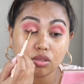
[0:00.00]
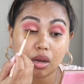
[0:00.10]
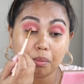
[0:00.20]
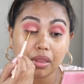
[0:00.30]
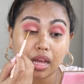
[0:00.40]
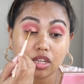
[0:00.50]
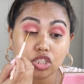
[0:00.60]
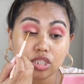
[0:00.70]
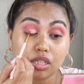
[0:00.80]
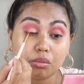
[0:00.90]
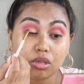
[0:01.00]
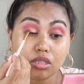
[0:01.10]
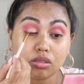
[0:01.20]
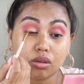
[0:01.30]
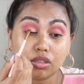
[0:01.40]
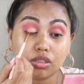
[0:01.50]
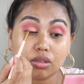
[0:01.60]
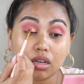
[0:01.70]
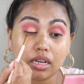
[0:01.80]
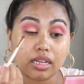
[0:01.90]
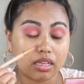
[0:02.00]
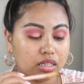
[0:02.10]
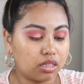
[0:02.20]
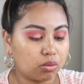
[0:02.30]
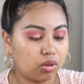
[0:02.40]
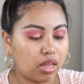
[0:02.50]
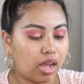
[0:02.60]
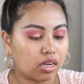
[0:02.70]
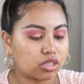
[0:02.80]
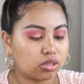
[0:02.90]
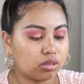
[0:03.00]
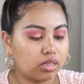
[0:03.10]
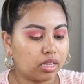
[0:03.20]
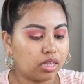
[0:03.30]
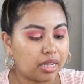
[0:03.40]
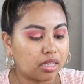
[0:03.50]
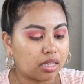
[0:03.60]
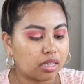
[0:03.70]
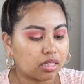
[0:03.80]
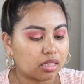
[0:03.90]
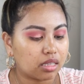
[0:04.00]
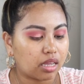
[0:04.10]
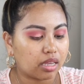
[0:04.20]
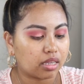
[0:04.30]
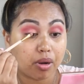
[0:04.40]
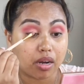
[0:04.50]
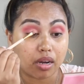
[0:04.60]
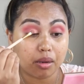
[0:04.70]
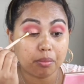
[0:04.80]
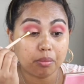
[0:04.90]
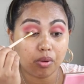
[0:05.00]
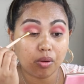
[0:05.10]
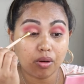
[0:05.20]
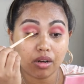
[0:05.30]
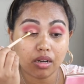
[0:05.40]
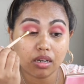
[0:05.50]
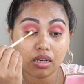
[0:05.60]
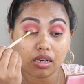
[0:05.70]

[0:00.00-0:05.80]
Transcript: to apply shimmers on your lid, it will actually make it like pop more.